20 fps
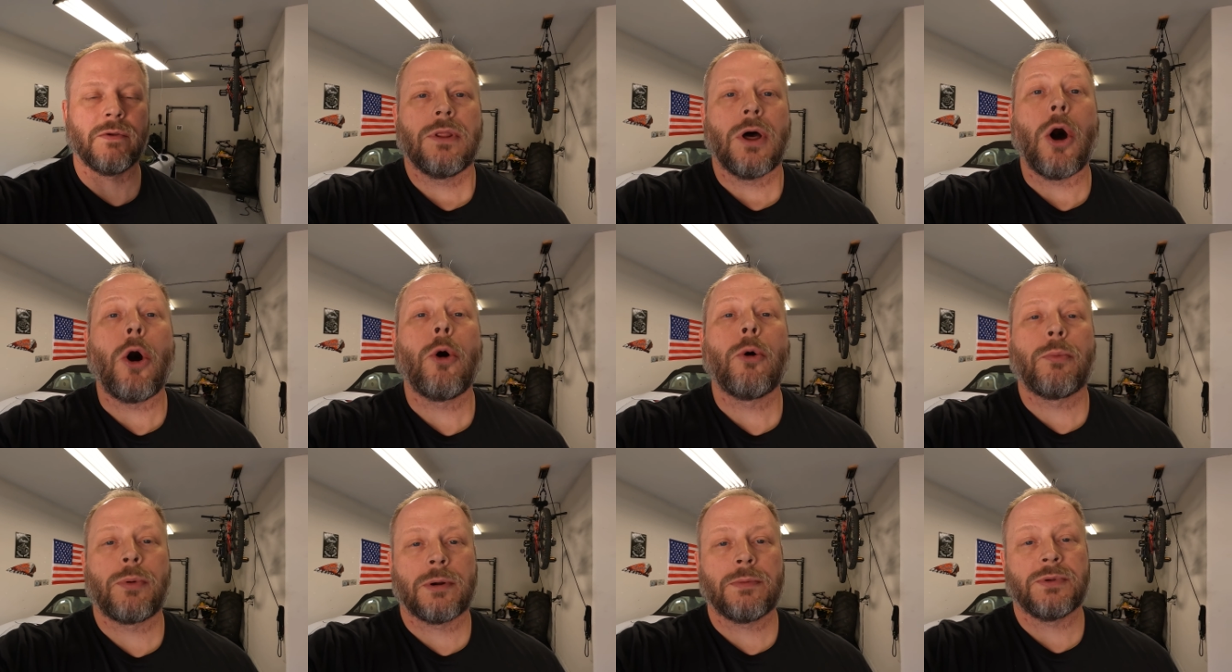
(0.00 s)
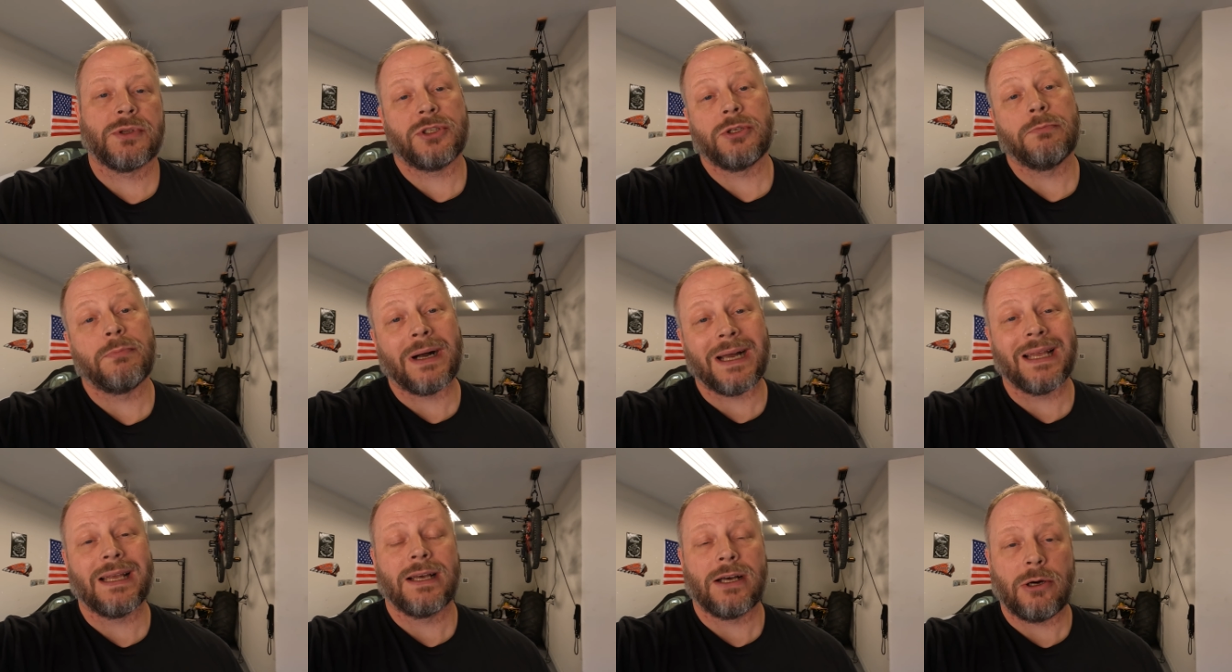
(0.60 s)
The whole purpose you
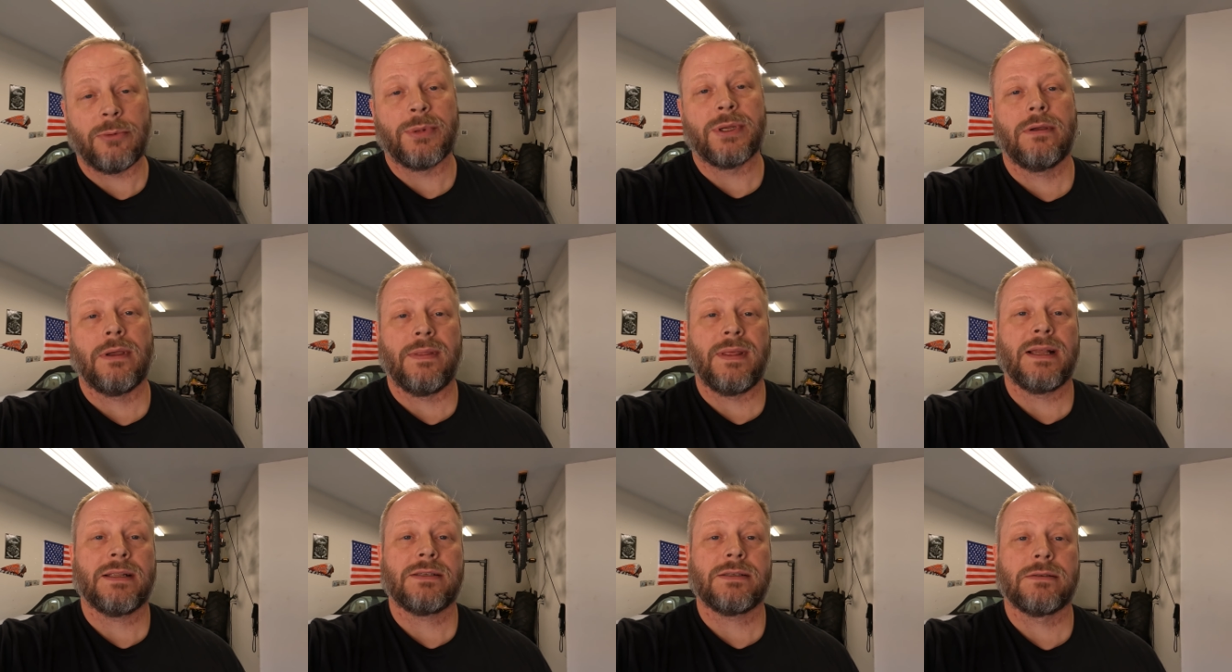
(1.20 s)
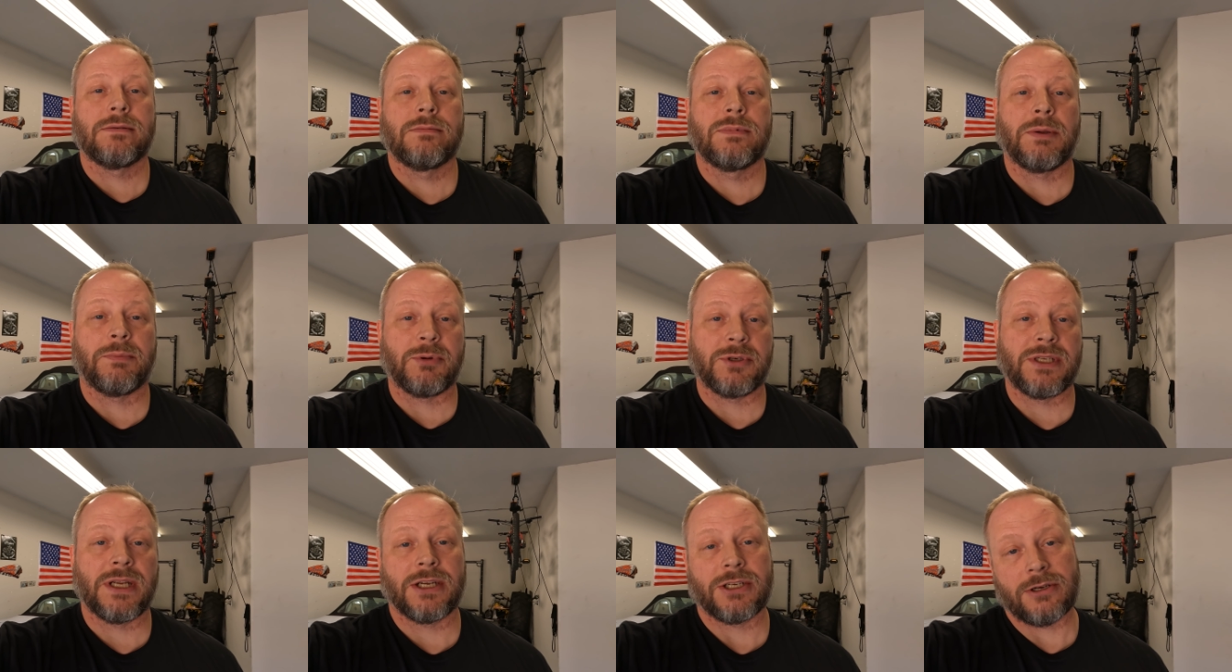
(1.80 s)
buy a helmet, and that's to
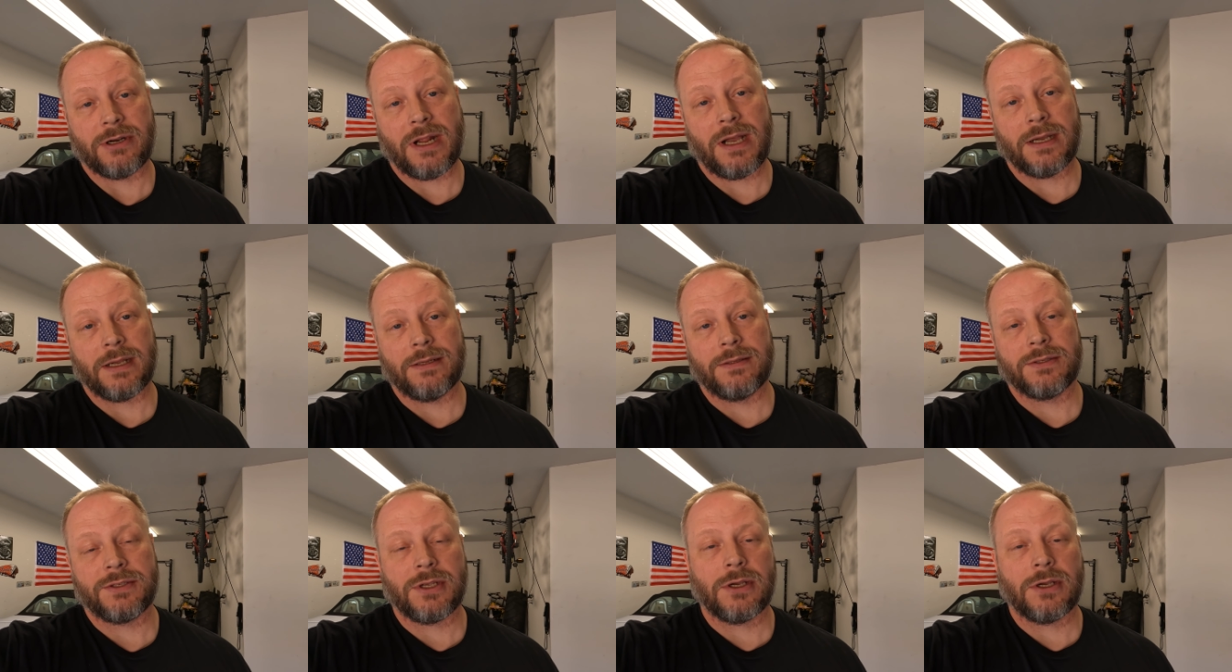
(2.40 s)
protect your noggin.